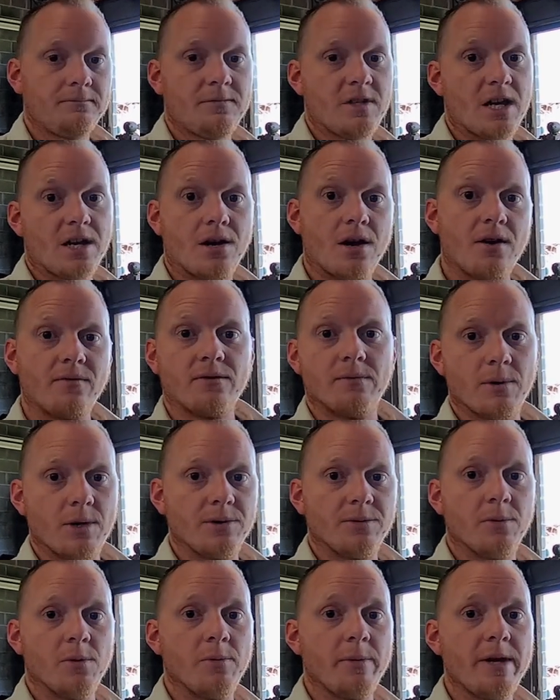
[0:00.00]
take it off in
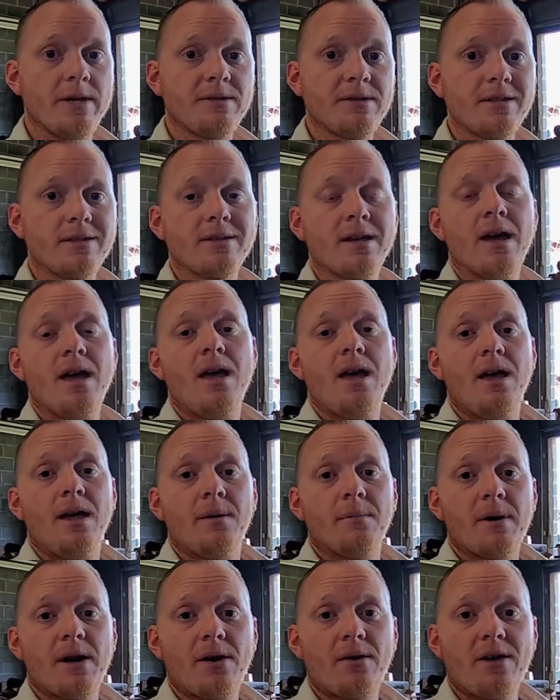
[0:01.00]
multiple pieces.
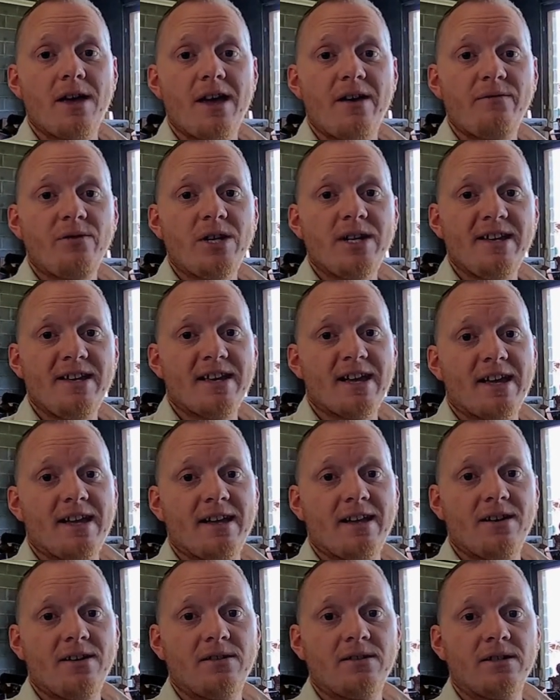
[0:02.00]
But I don't have any,
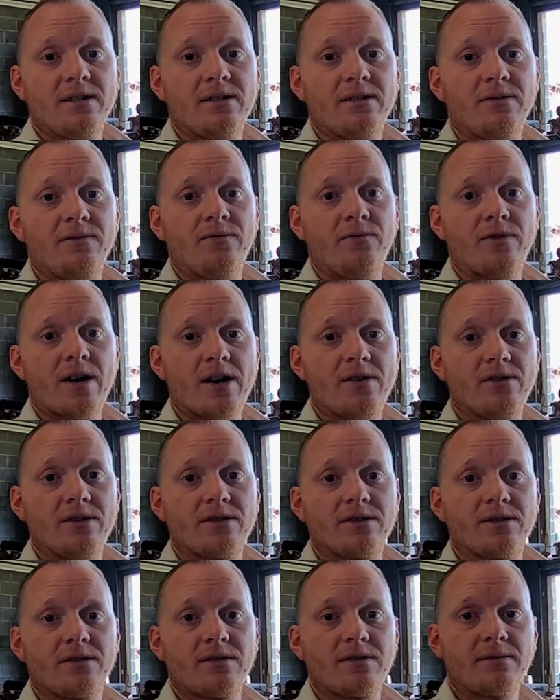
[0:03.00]
and
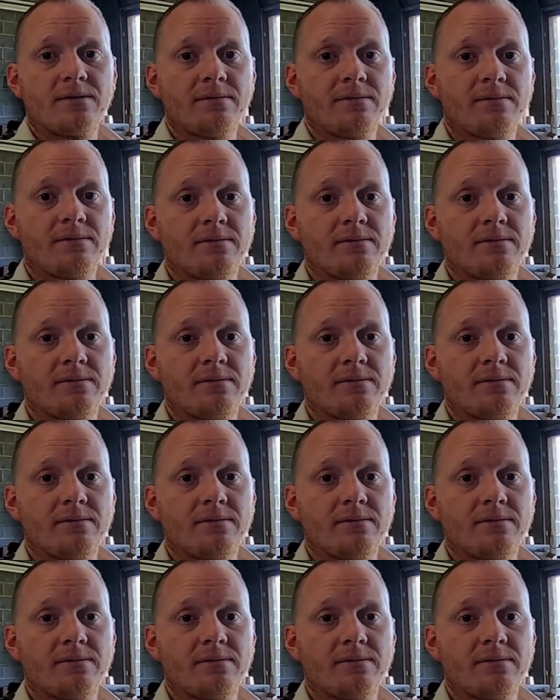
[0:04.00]
virus